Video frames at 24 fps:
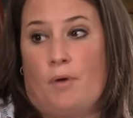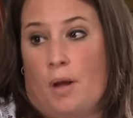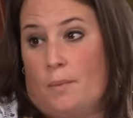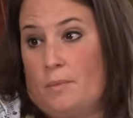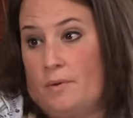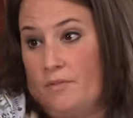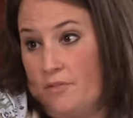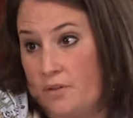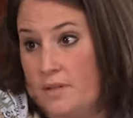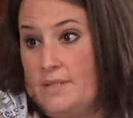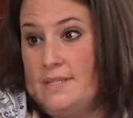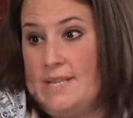
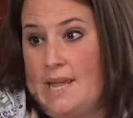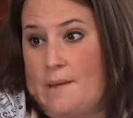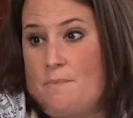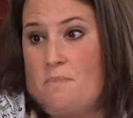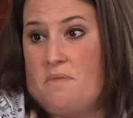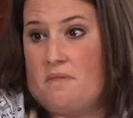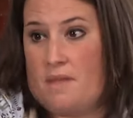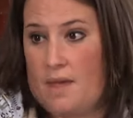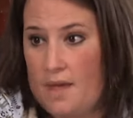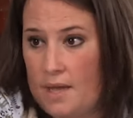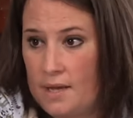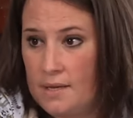probably for the same
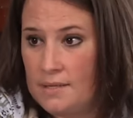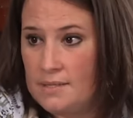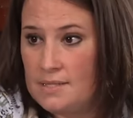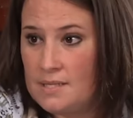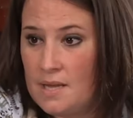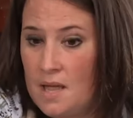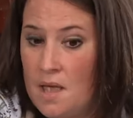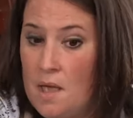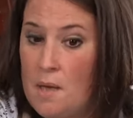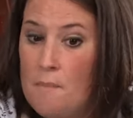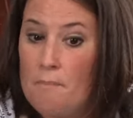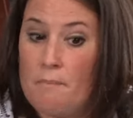
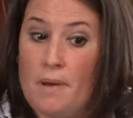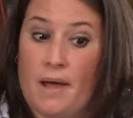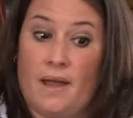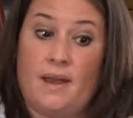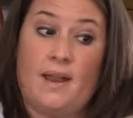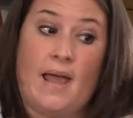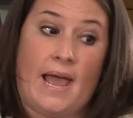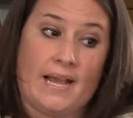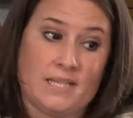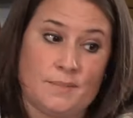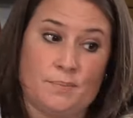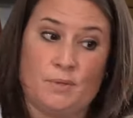things,
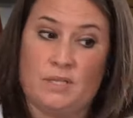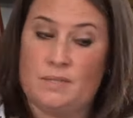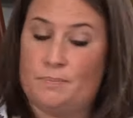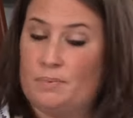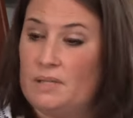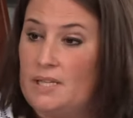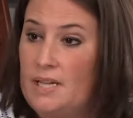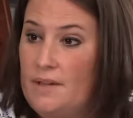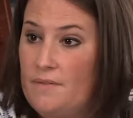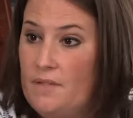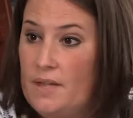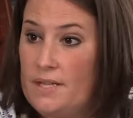but experts
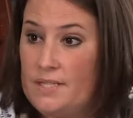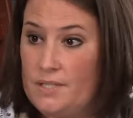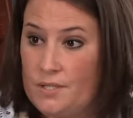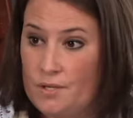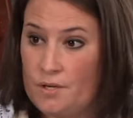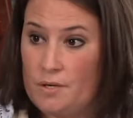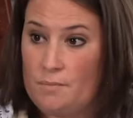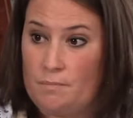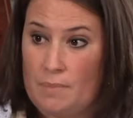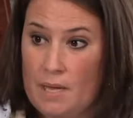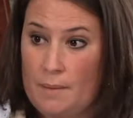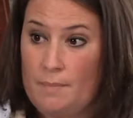believe that
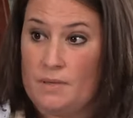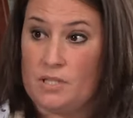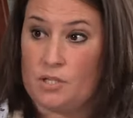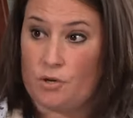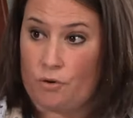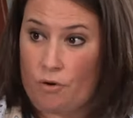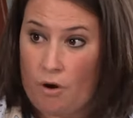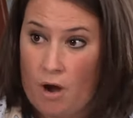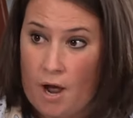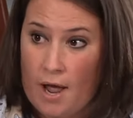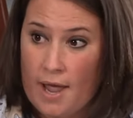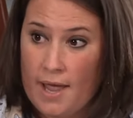certain babies
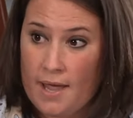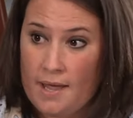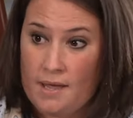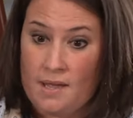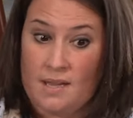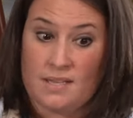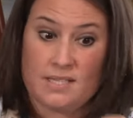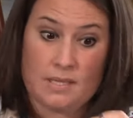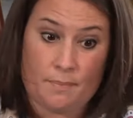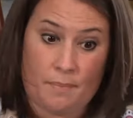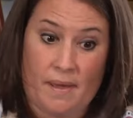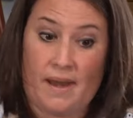cry
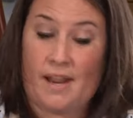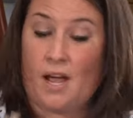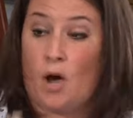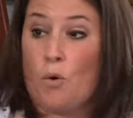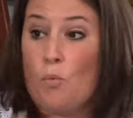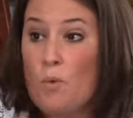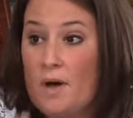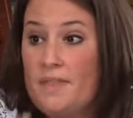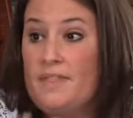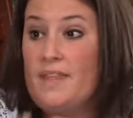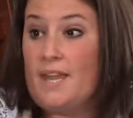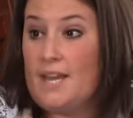depending
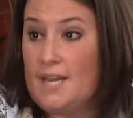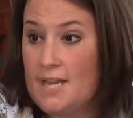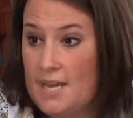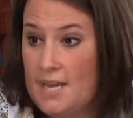on what they